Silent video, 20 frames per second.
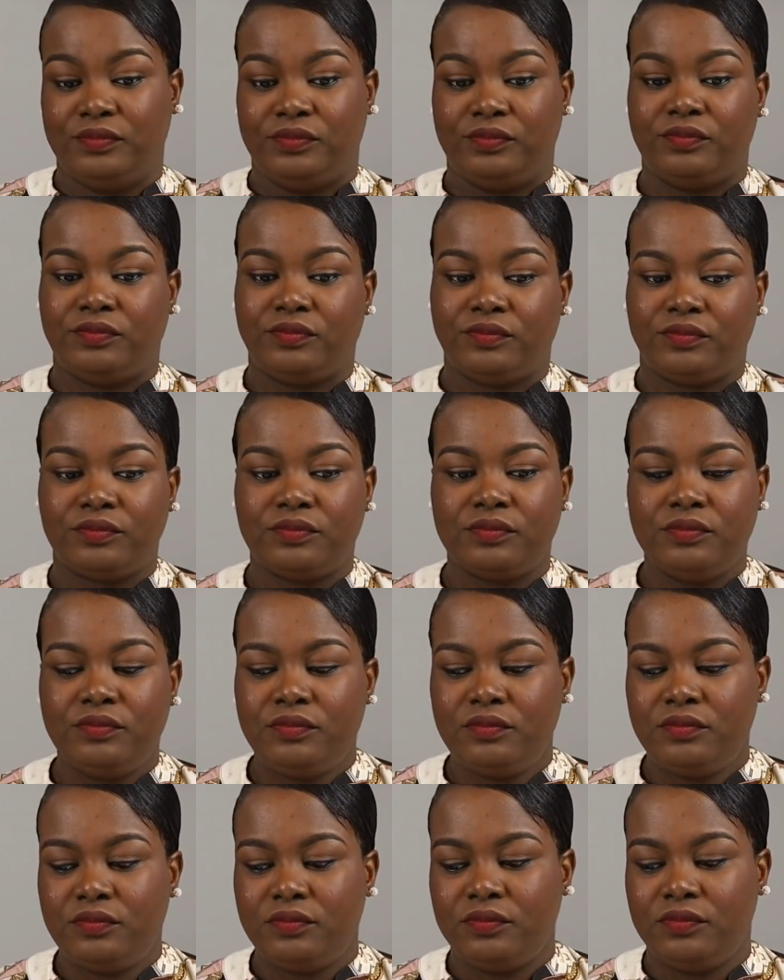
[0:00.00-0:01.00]

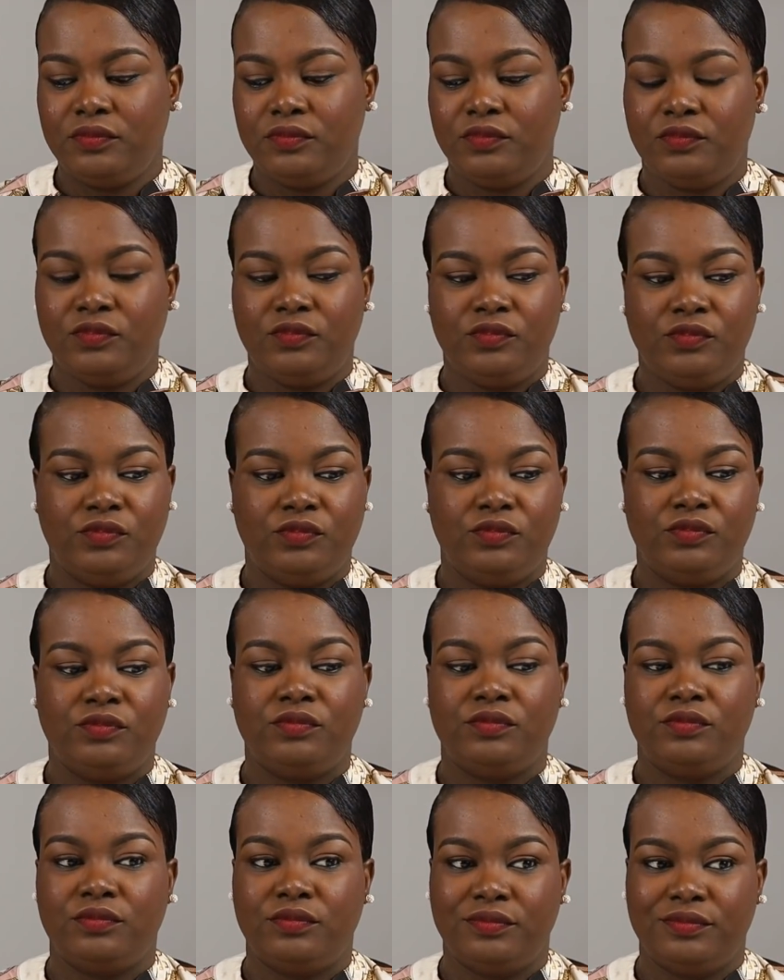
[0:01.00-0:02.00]

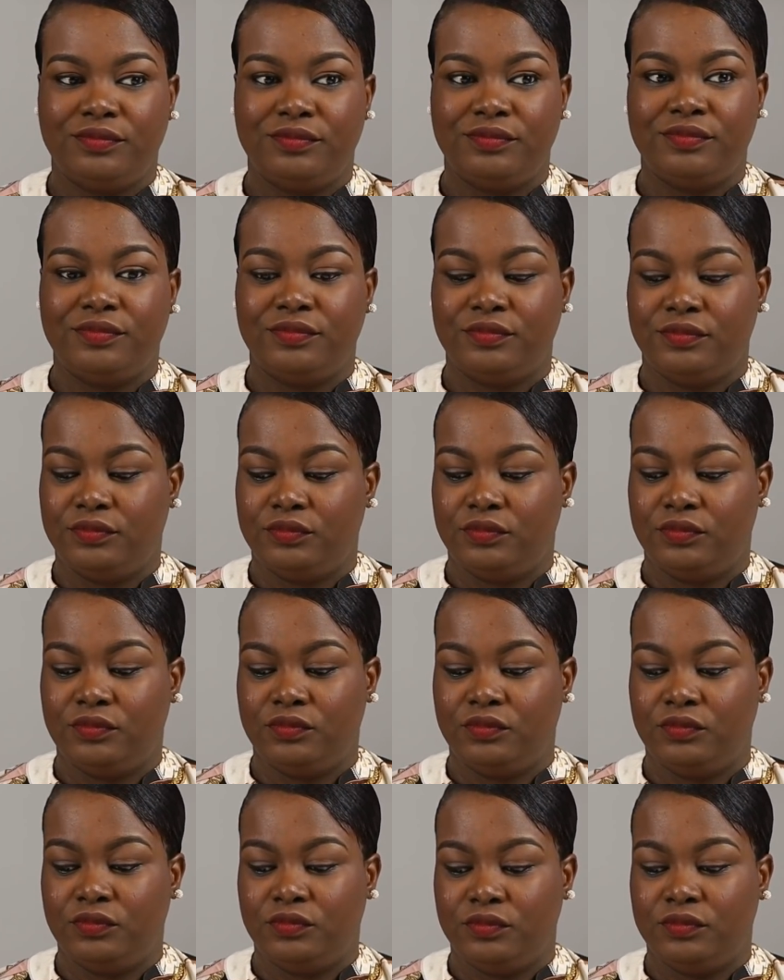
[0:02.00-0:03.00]

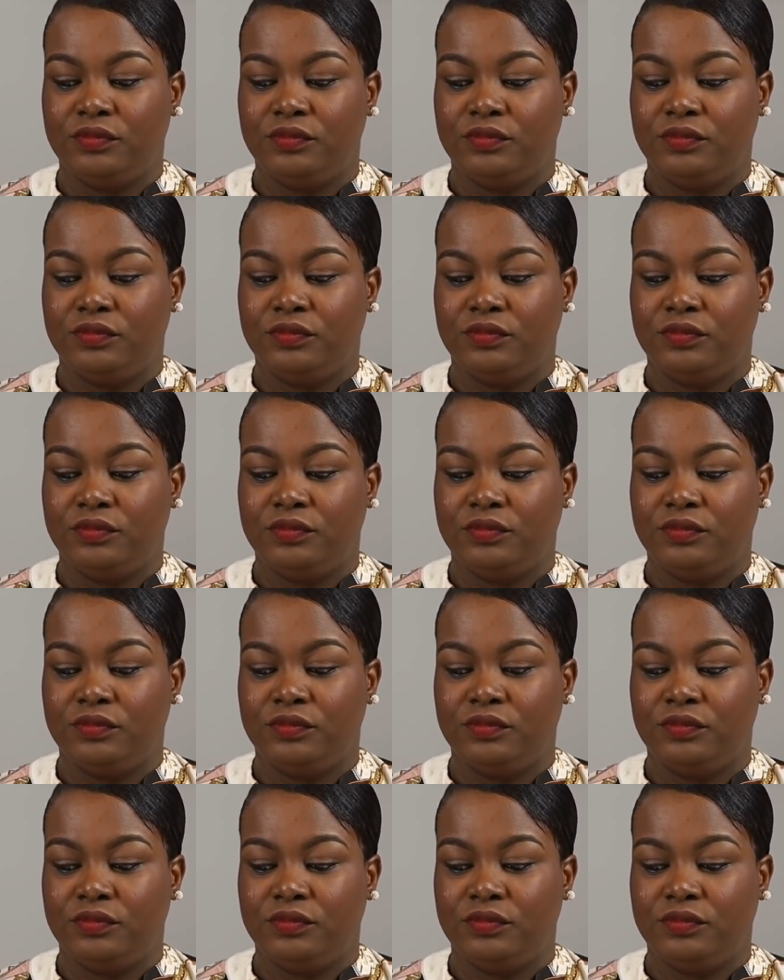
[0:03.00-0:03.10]
No words are spoken by the person on screen.